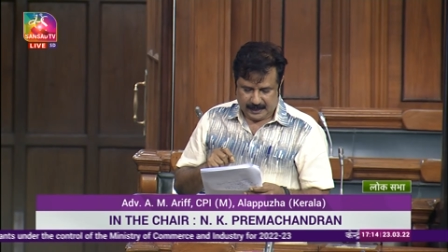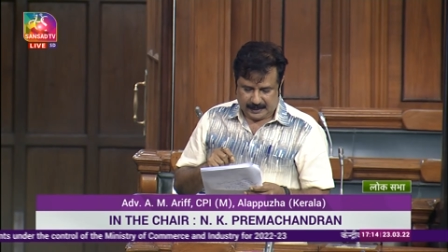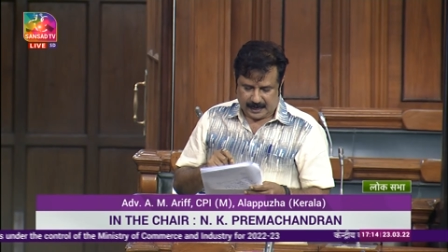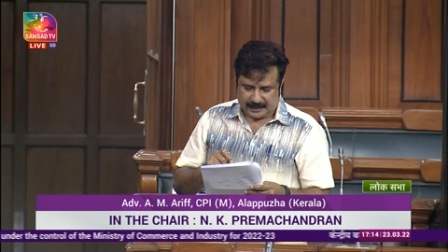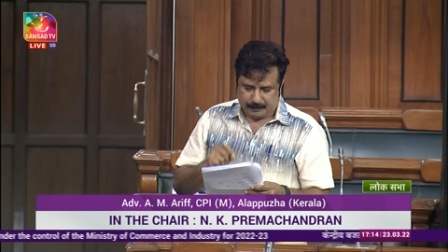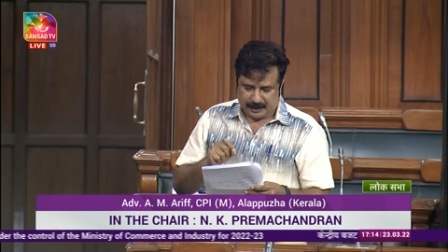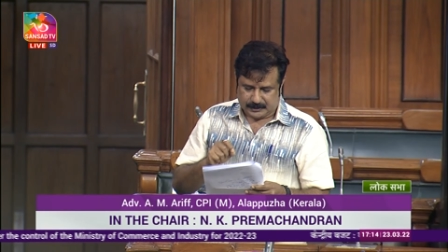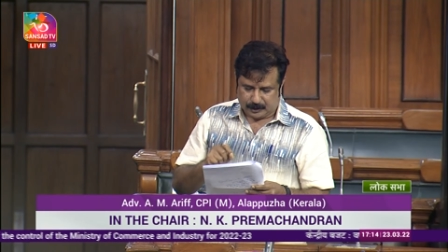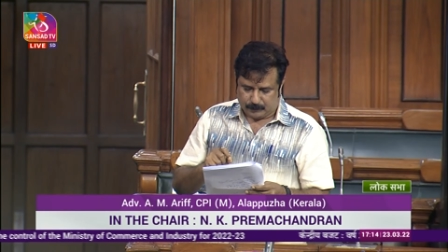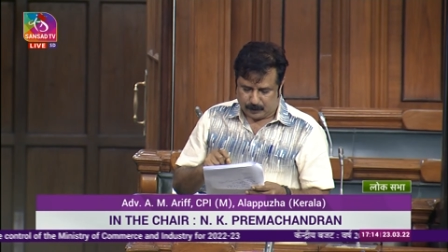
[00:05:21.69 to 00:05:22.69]
Here, the
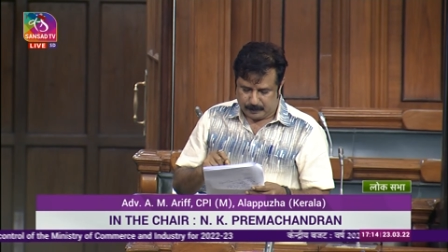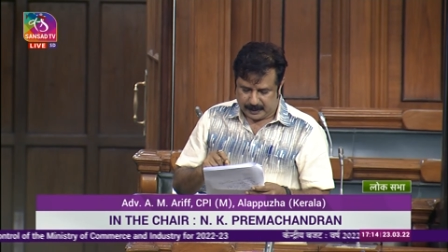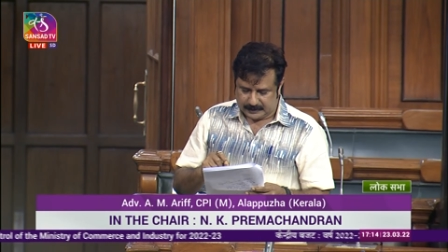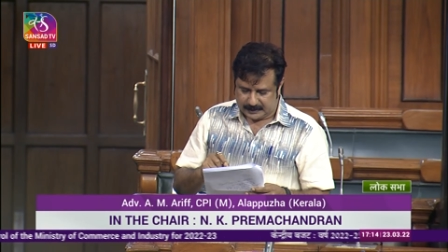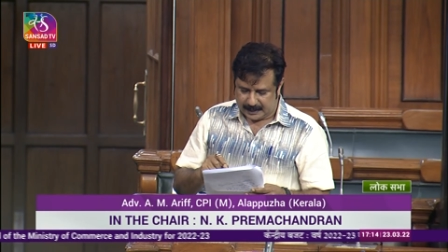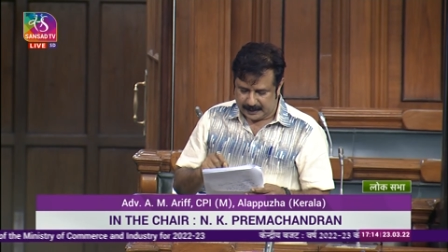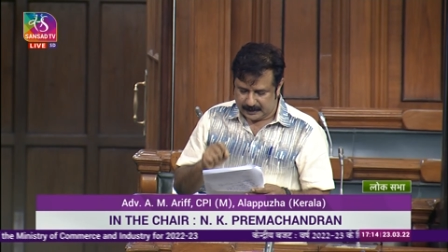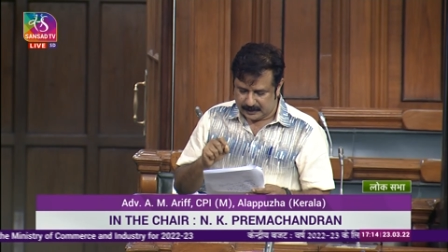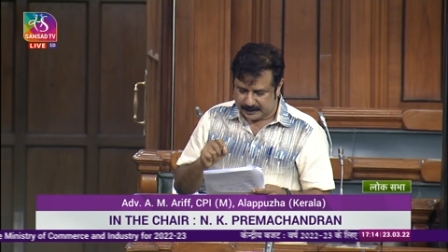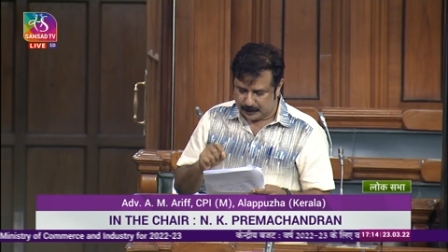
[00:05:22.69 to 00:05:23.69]
Ministry of Commerce and
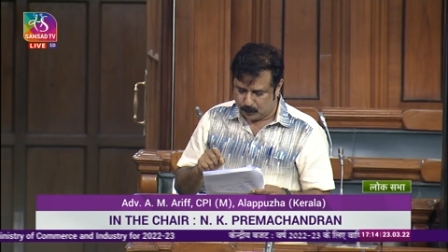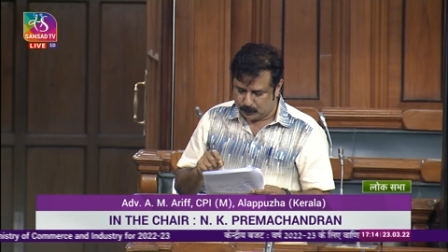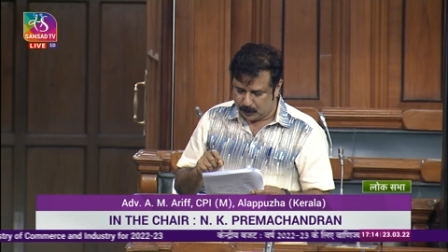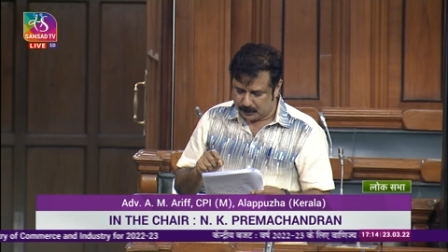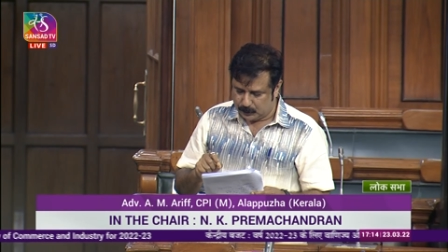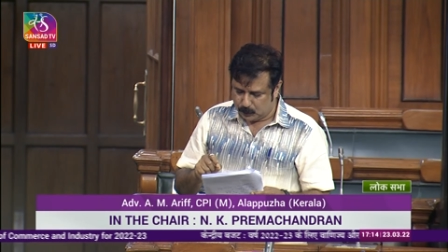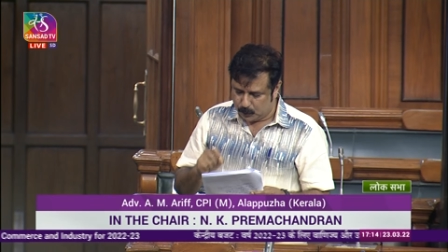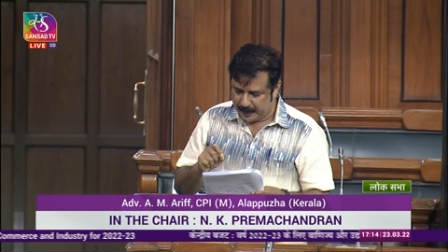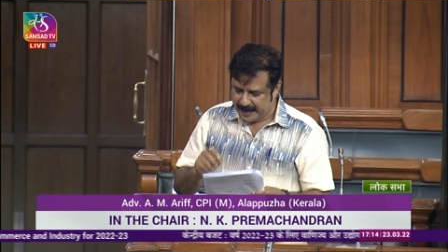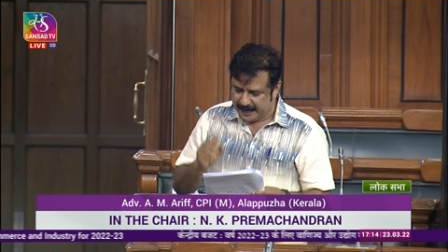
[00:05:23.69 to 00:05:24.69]
Industry could not
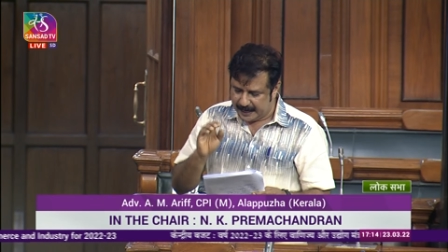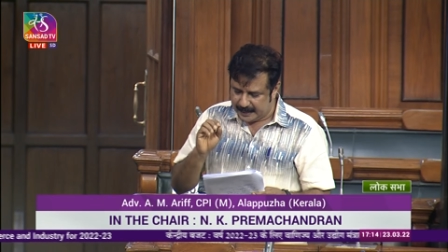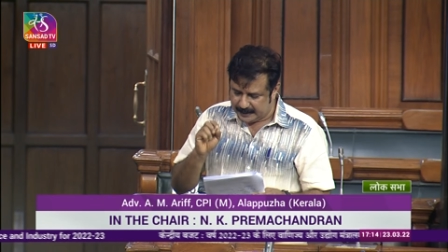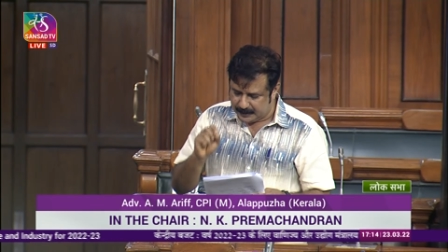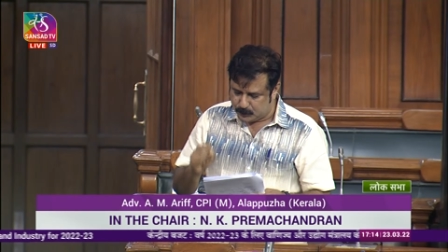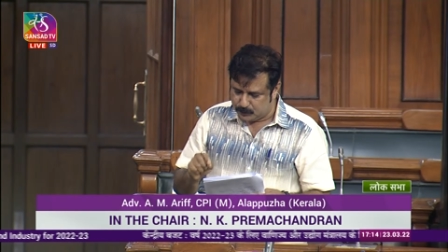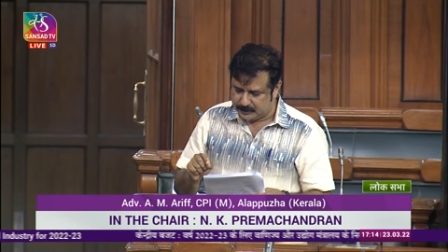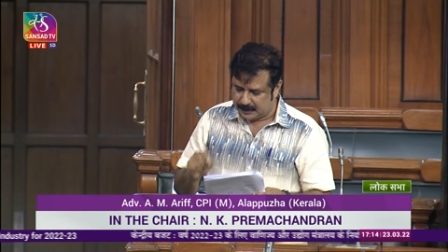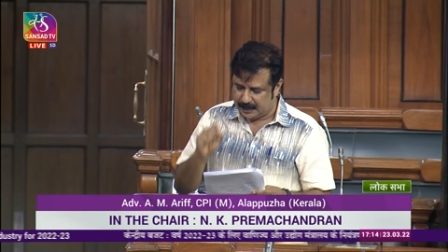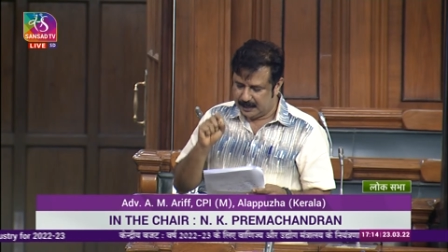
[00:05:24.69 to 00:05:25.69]
do anything to
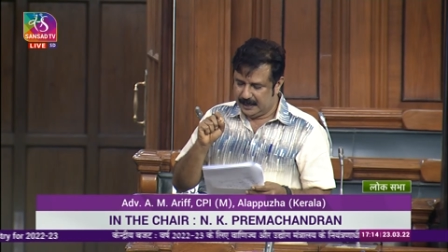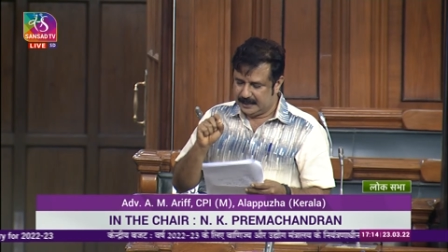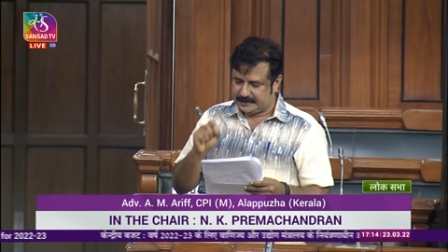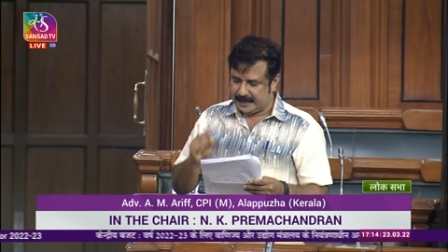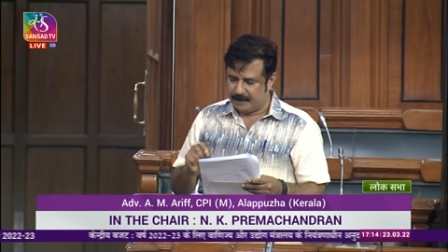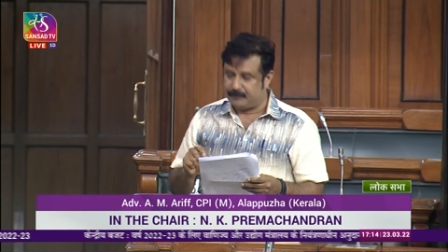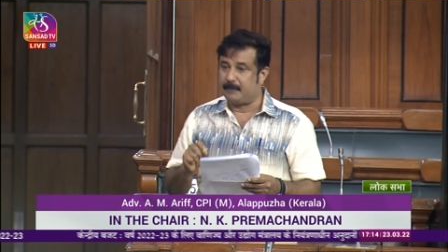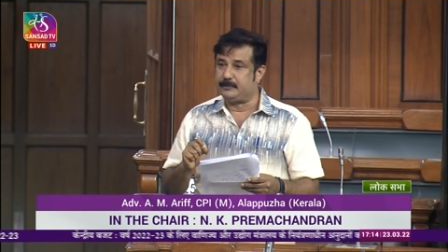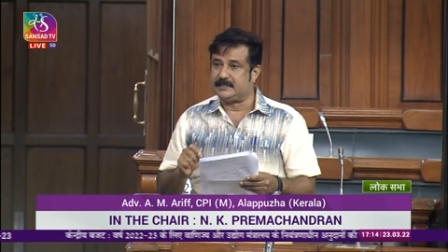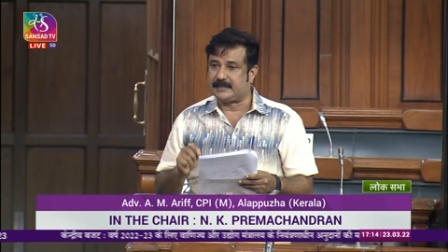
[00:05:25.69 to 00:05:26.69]
save
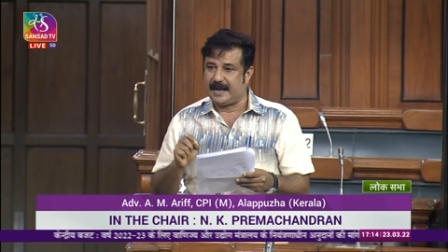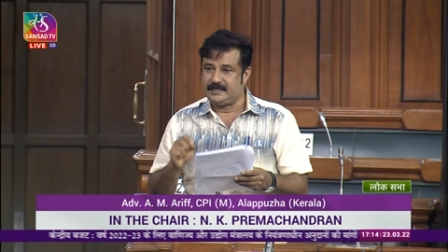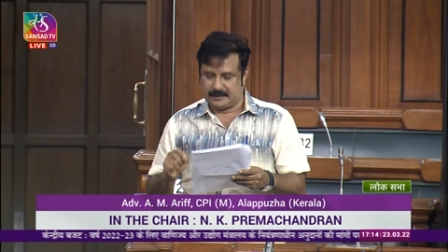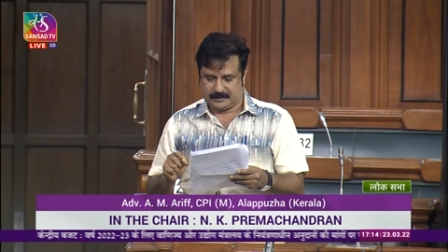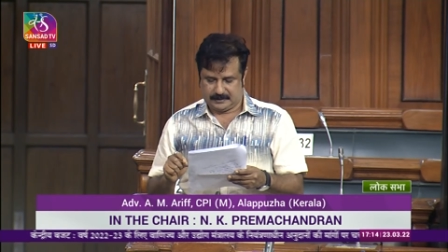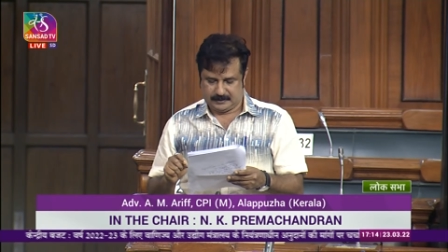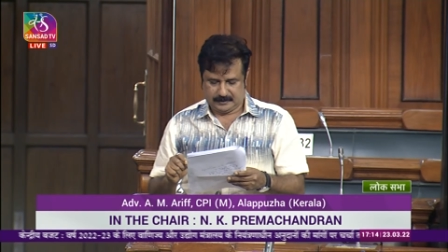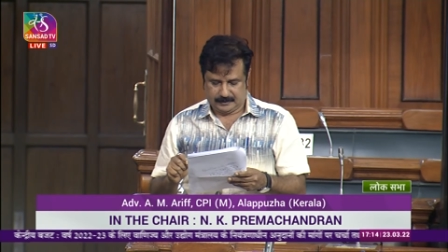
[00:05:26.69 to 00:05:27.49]
from this crisis.